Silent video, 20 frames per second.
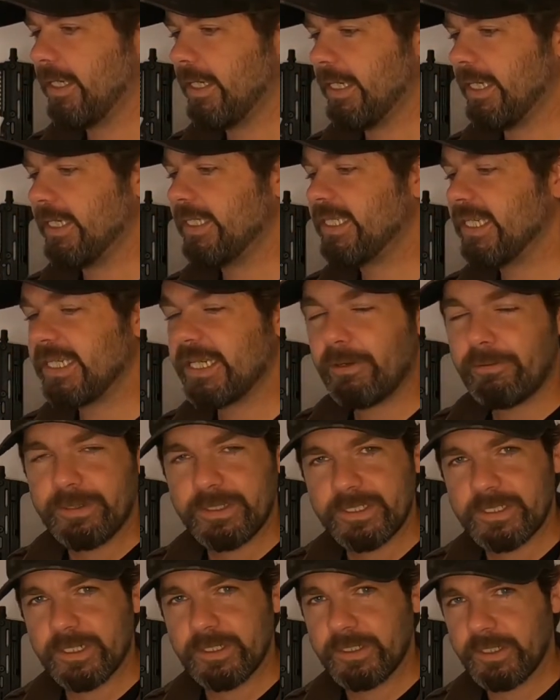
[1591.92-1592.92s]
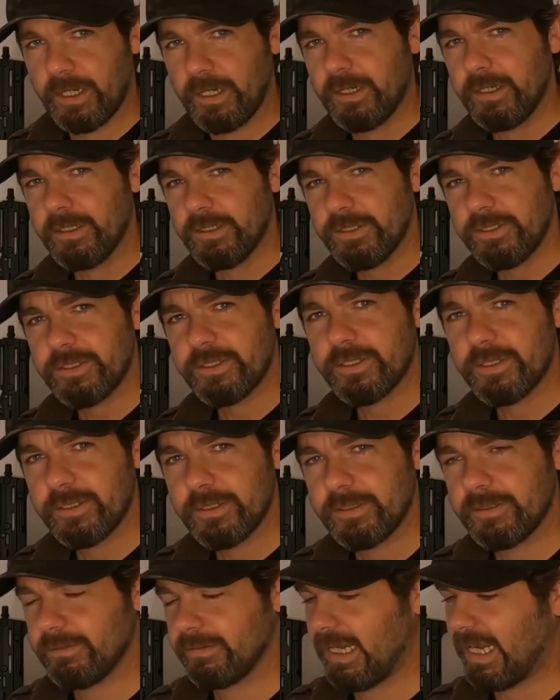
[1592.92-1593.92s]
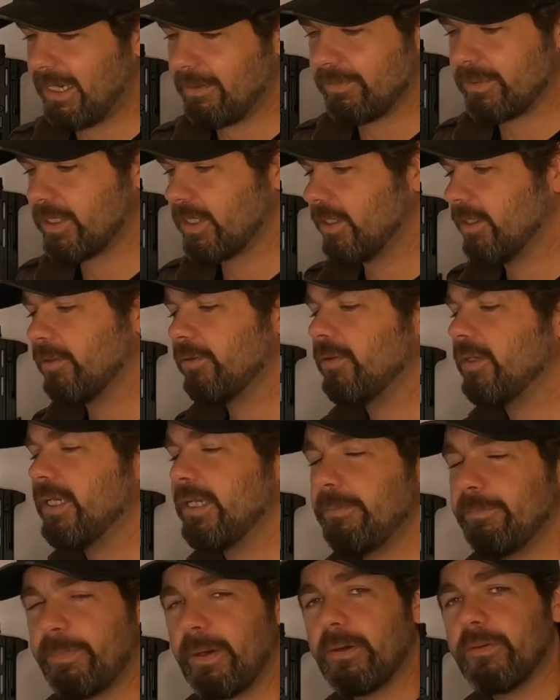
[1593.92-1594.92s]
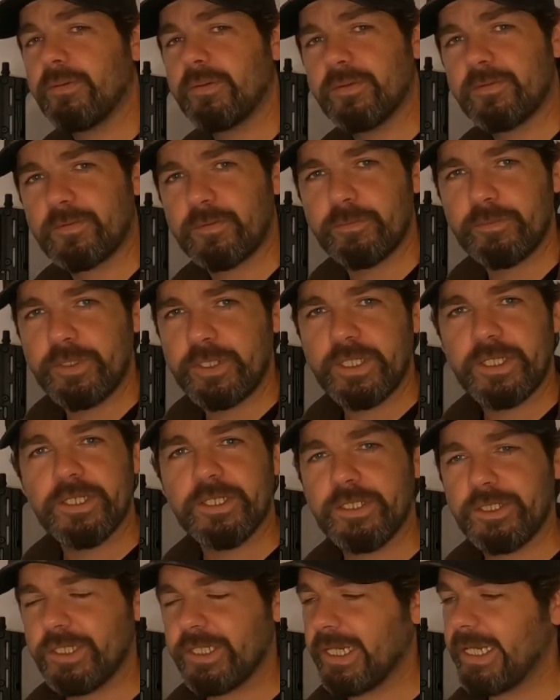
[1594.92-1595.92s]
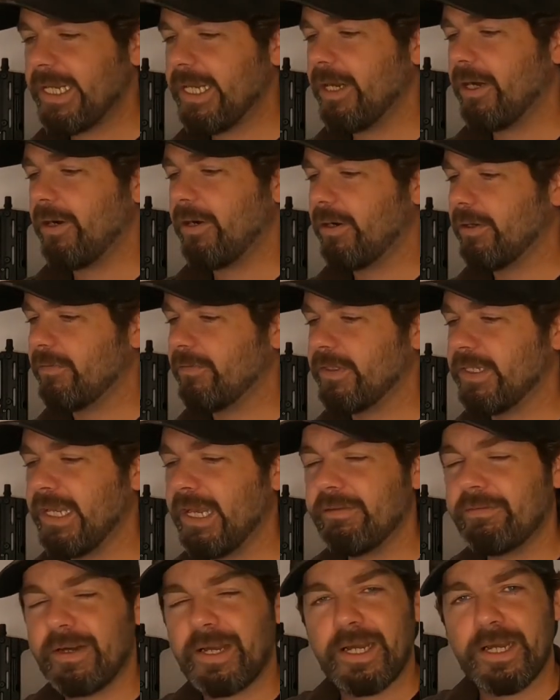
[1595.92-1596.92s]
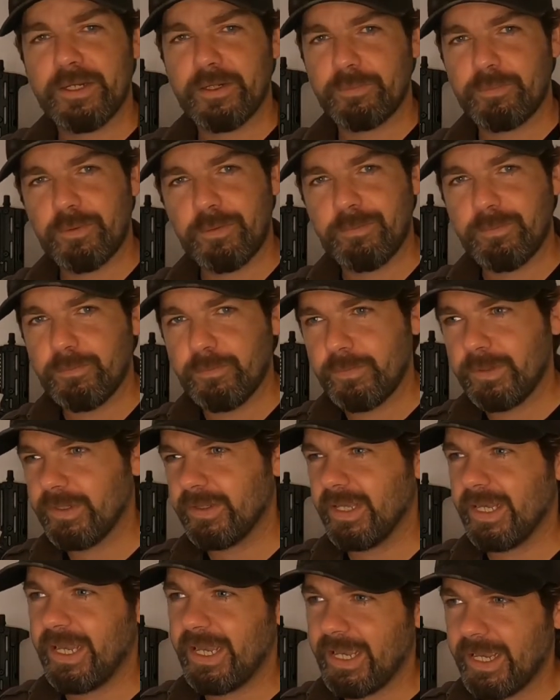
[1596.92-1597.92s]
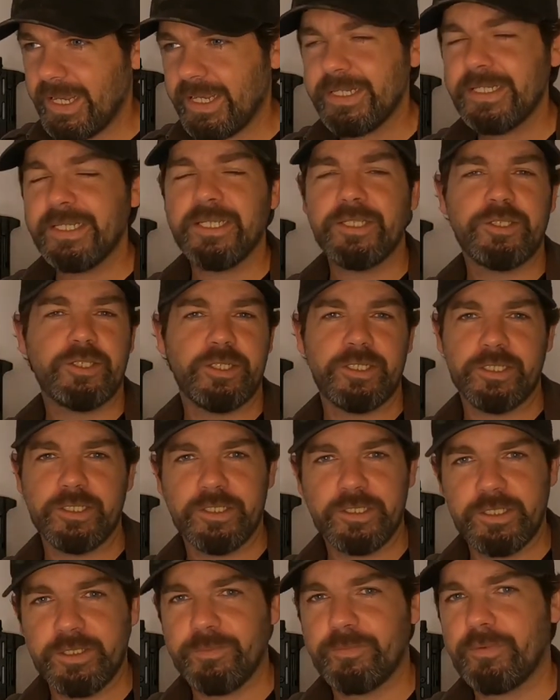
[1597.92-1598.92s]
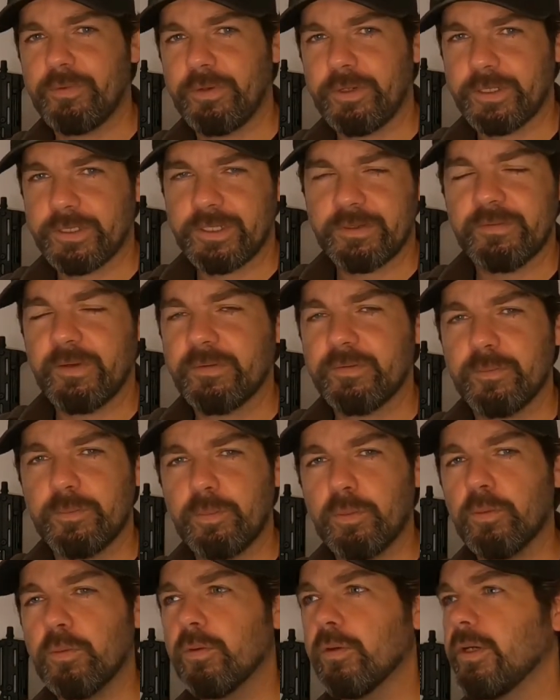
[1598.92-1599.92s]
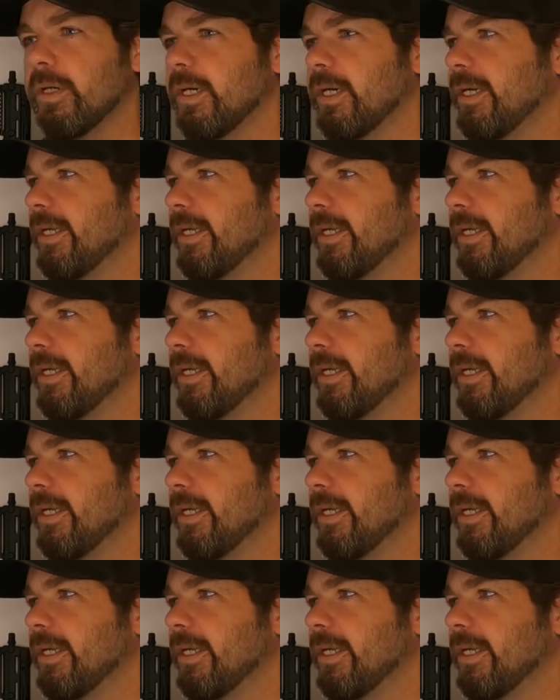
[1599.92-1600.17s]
Is it going to last? Absolutely. Both are from G&G. I've never had a problem with any G&G product I've ever bought.